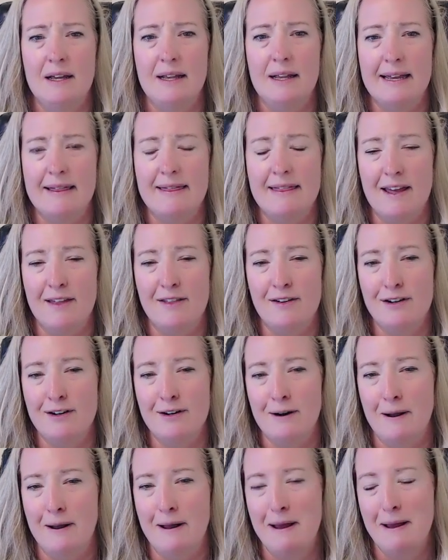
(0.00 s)
Like the
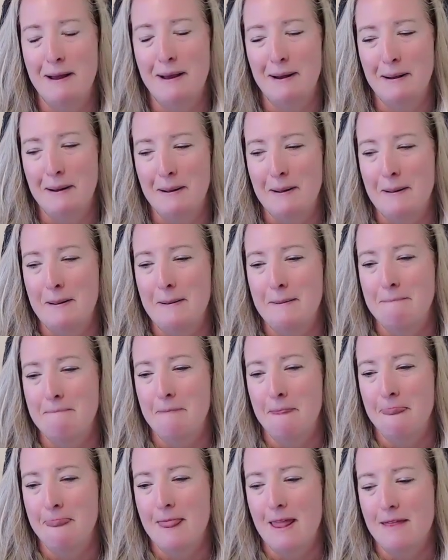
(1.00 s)
other
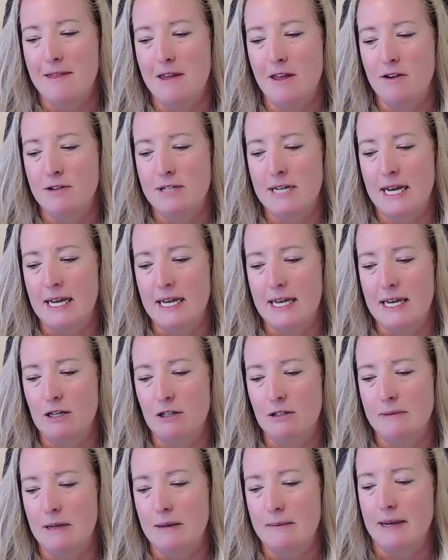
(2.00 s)
day it
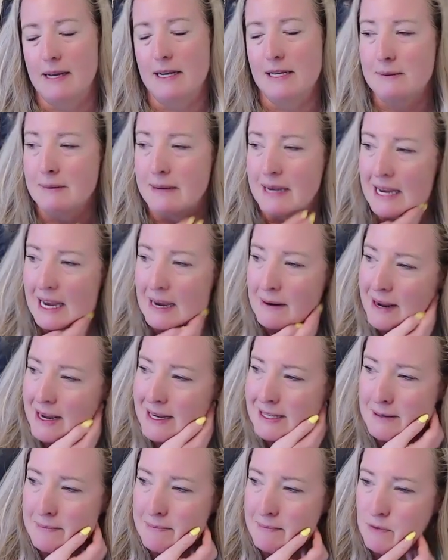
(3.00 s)
killed me because we
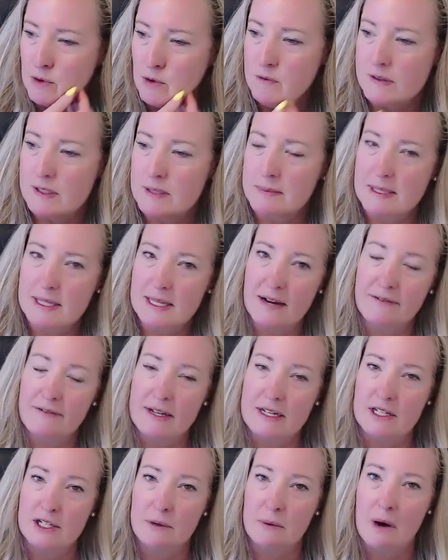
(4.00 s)
had to move some stuff
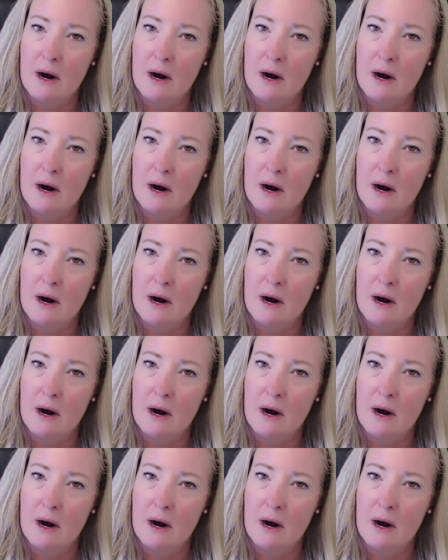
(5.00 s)
into